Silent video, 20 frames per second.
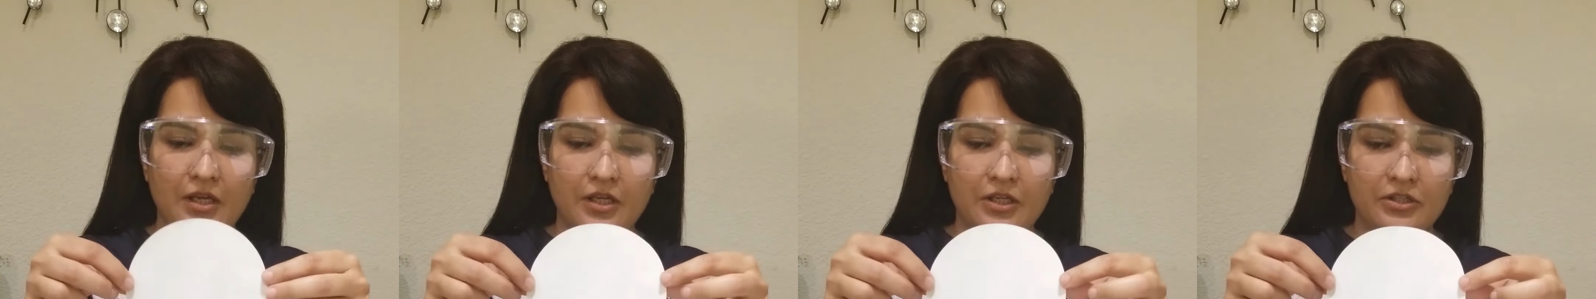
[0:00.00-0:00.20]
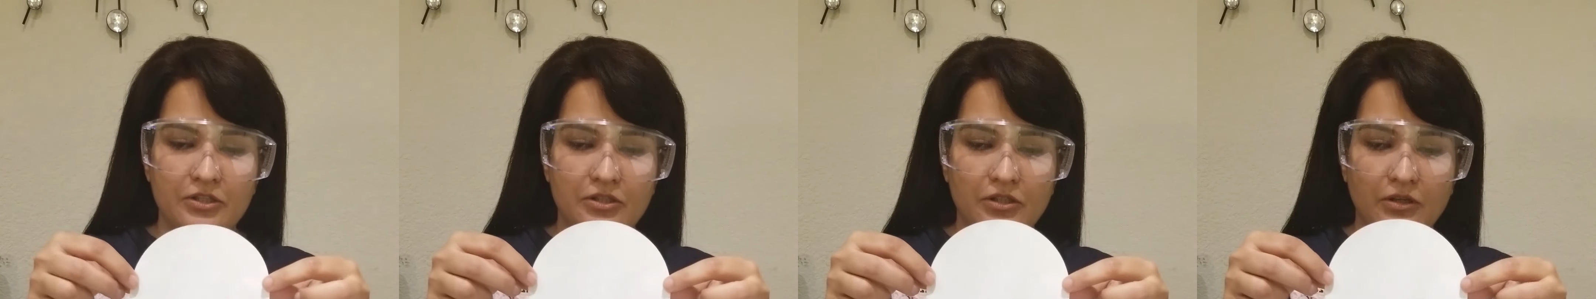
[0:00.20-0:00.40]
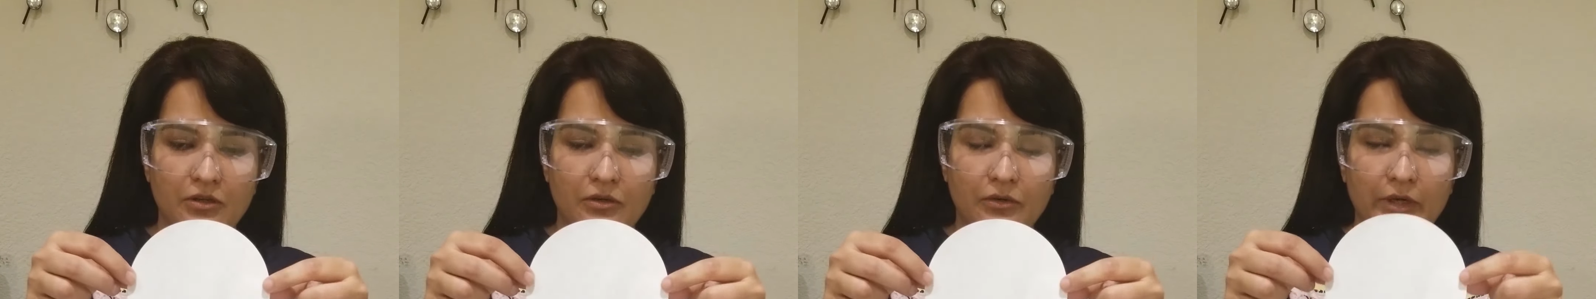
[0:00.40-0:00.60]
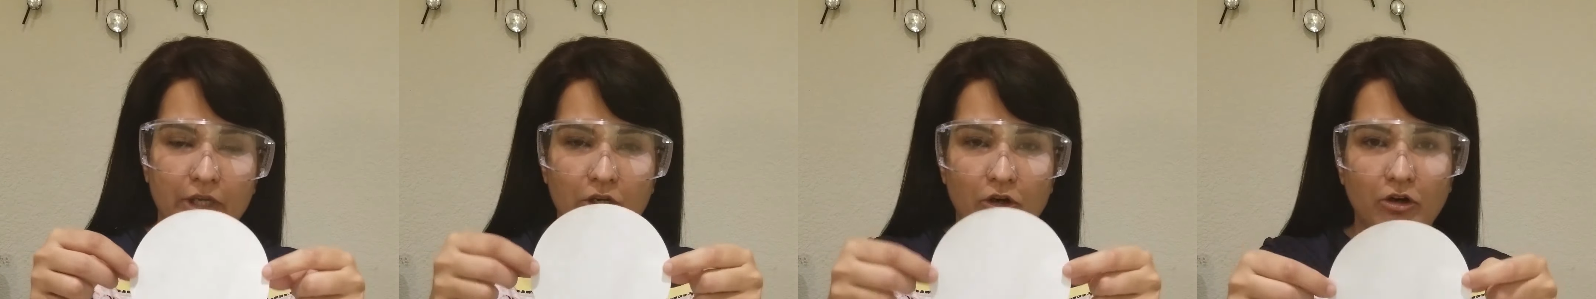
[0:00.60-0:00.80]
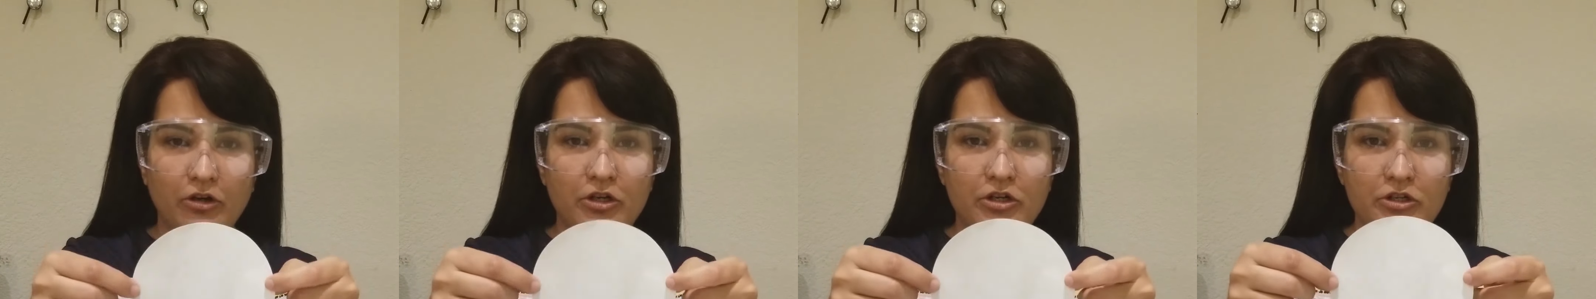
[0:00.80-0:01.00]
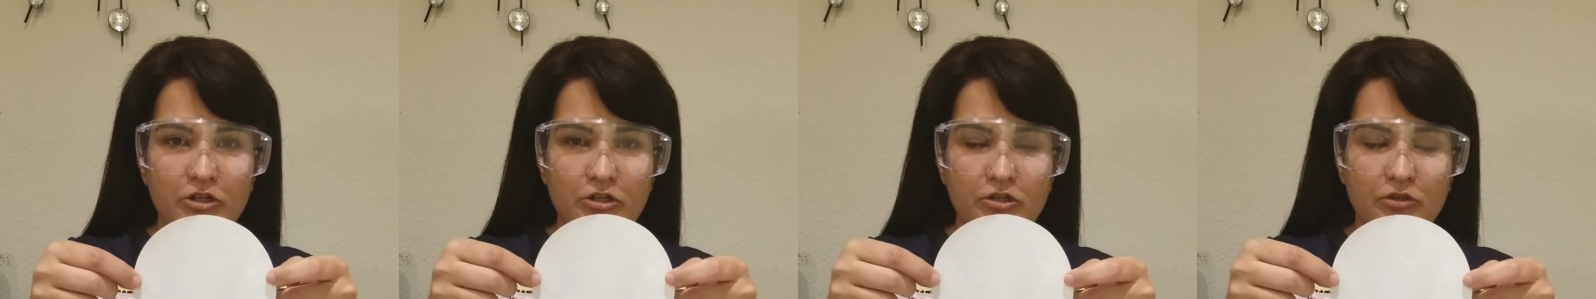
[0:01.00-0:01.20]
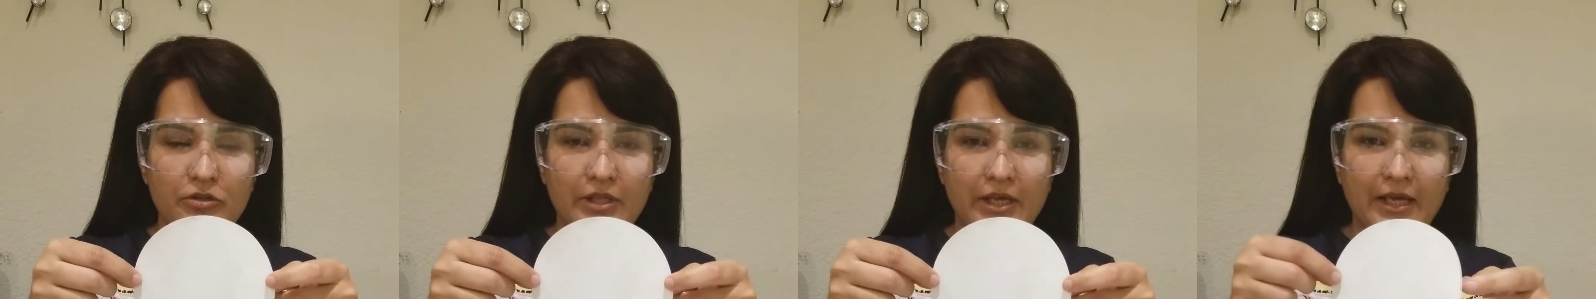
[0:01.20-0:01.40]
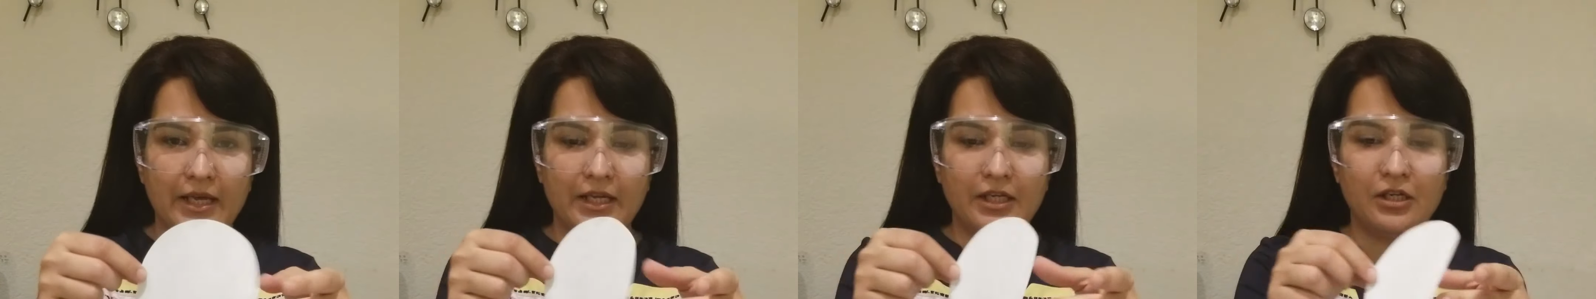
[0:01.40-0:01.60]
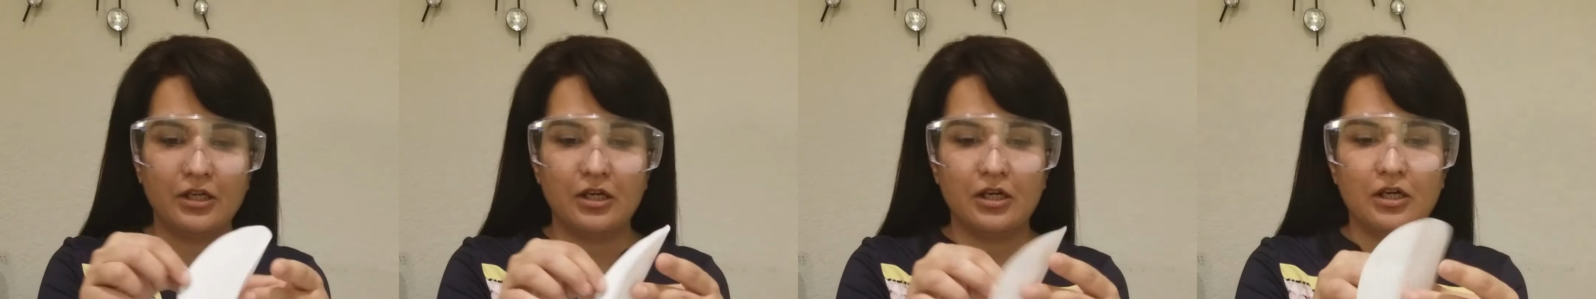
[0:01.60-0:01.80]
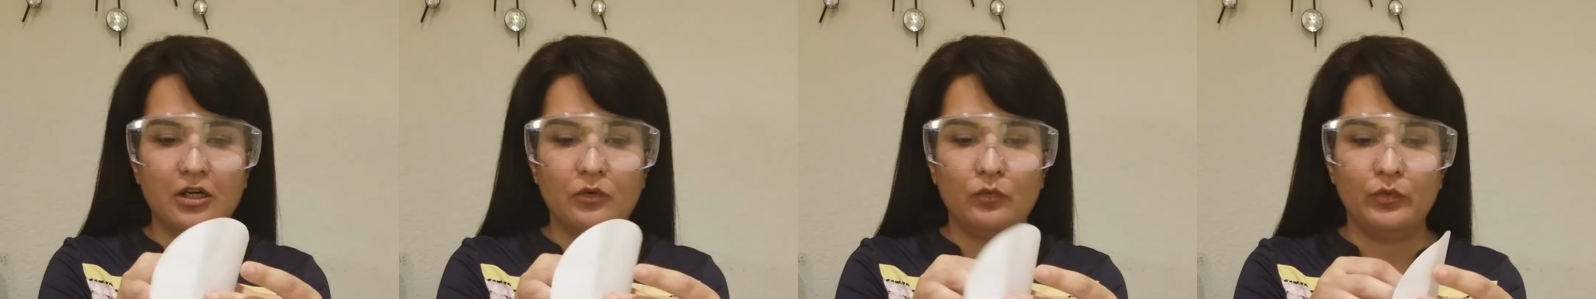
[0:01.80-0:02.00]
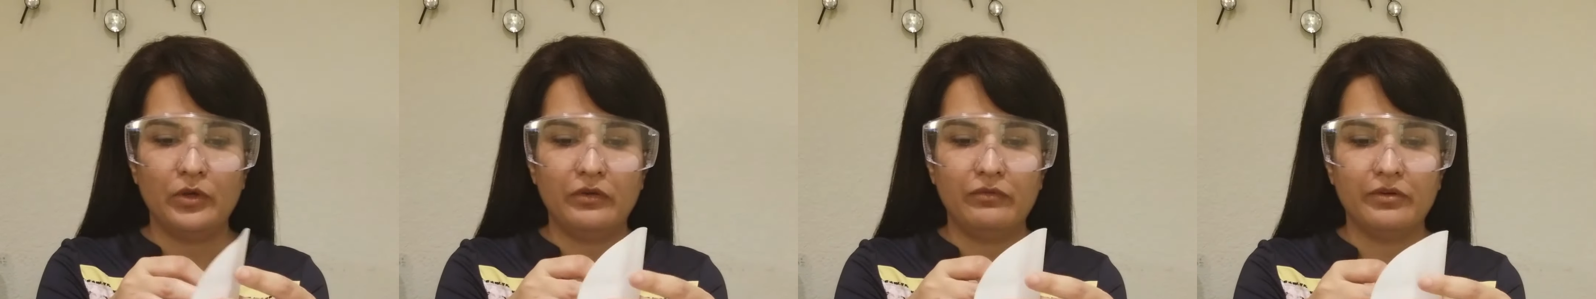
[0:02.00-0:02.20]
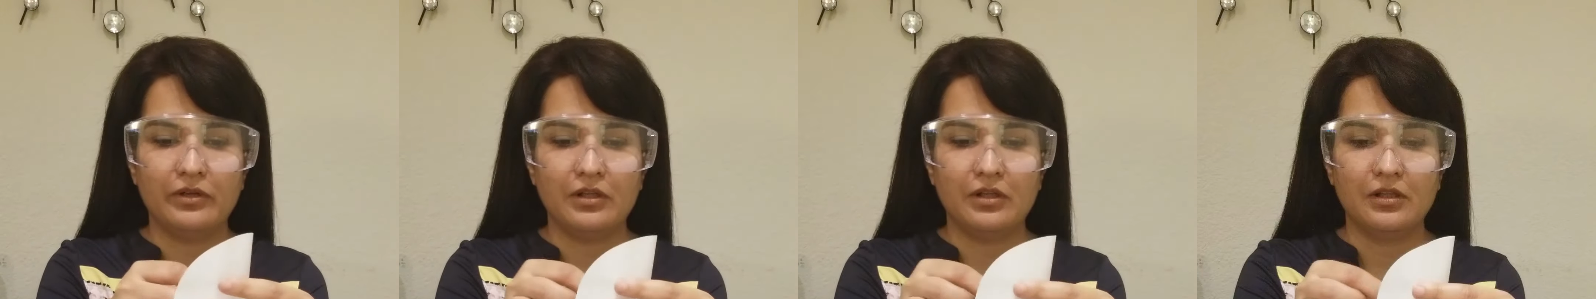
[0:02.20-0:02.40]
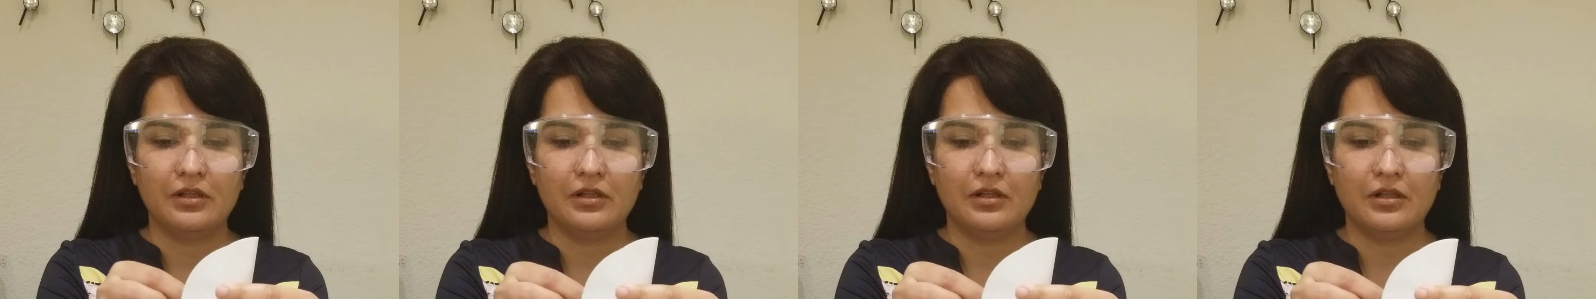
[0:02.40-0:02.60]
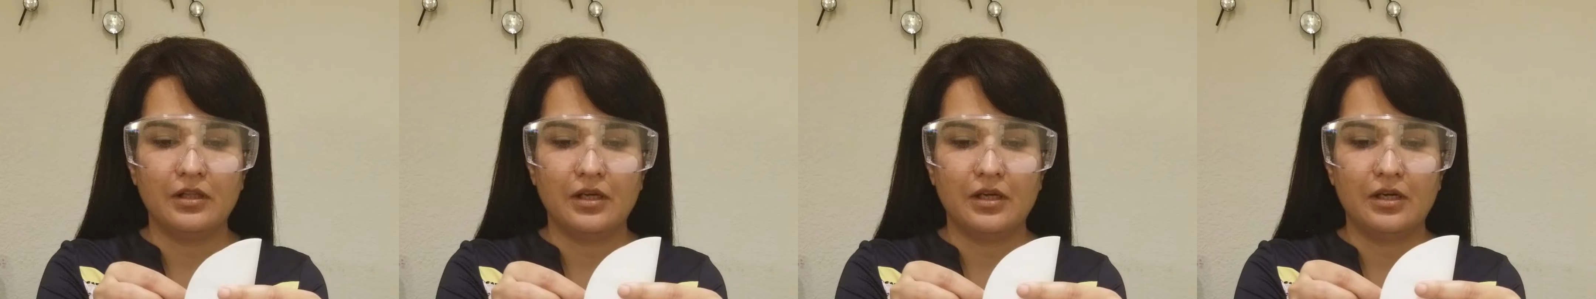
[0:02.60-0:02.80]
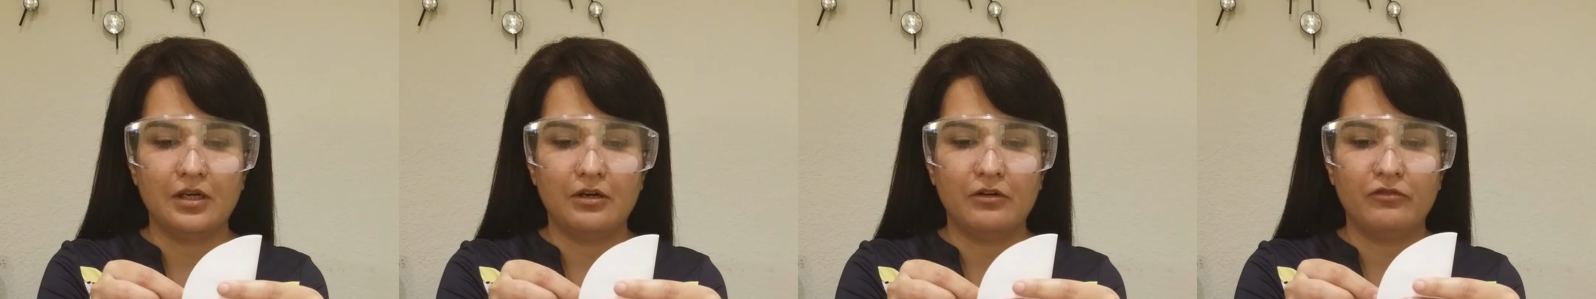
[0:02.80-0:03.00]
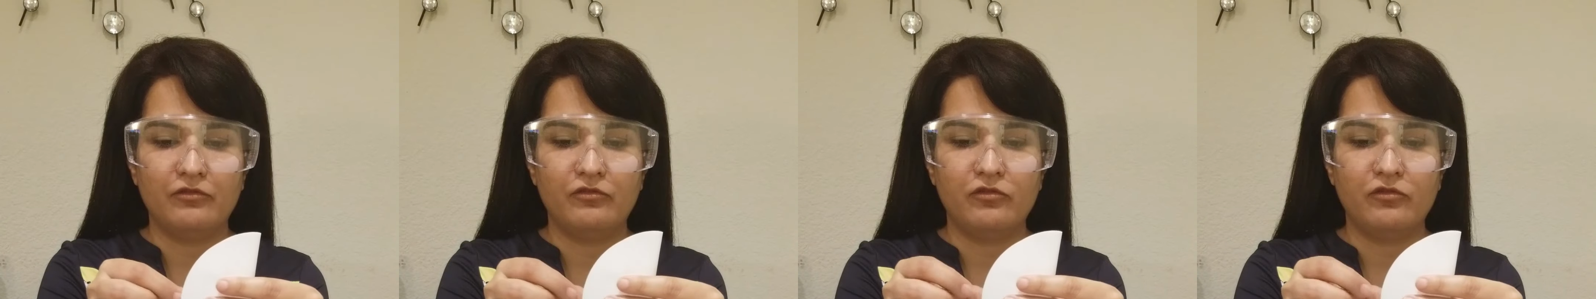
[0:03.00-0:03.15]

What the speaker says: So in order to do that, we will